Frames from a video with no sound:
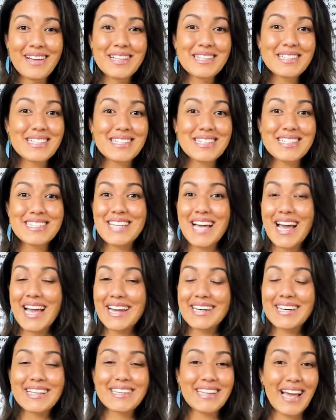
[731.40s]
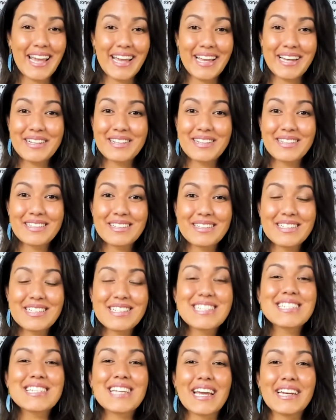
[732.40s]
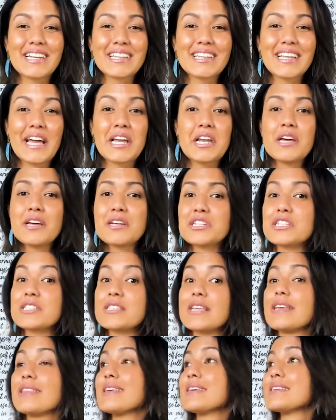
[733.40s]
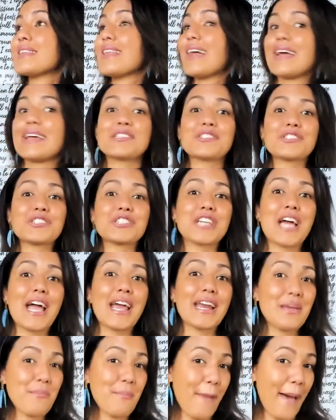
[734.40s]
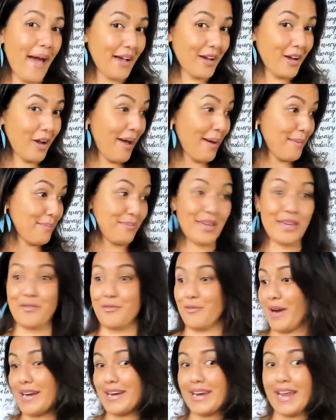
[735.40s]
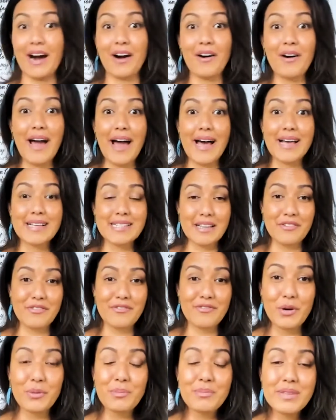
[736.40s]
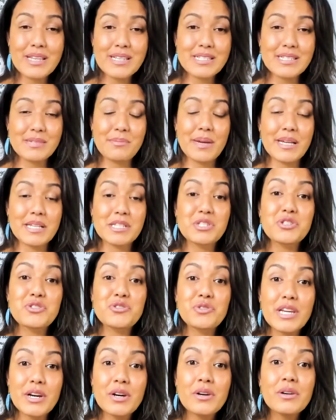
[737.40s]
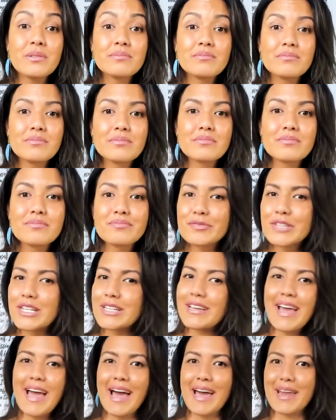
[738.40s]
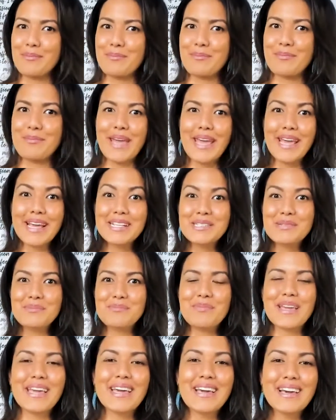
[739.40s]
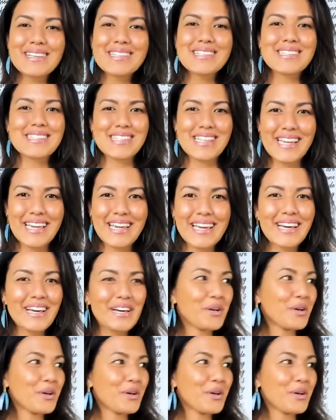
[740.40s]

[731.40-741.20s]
to shine a light, Just like these lights are shining back at me right now as I film this in my studio. And it makes me see